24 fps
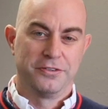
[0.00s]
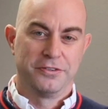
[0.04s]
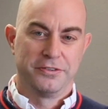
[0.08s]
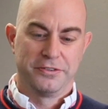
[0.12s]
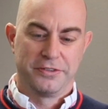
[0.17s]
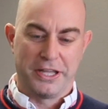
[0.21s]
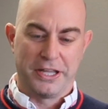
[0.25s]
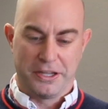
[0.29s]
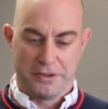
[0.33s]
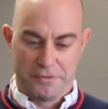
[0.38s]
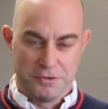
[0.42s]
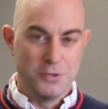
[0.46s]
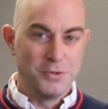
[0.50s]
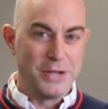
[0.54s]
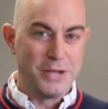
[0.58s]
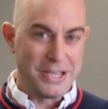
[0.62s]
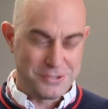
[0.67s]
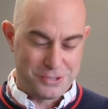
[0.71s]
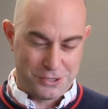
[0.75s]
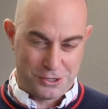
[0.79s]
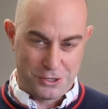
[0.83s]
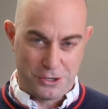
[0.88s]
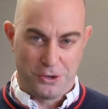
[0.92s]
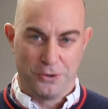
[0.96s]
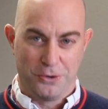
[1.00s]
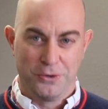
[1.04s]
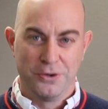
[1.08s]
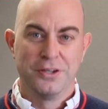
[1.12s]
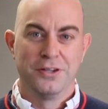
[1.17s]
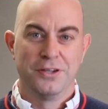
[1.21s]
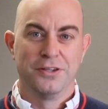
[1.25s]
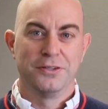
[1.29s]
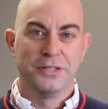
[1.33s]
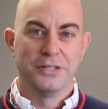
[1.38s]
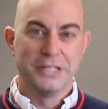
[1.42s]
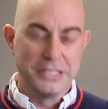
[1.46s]
like a few days ago,
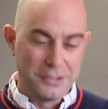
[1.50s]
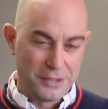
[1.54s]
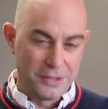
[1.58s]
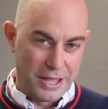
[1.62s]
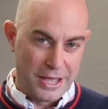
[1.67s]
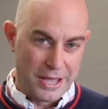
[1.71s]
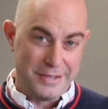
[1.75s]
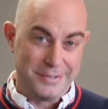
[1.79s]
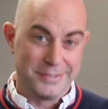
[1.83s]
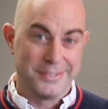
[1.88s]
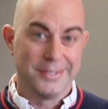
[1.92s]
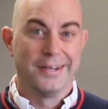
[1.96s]
legalize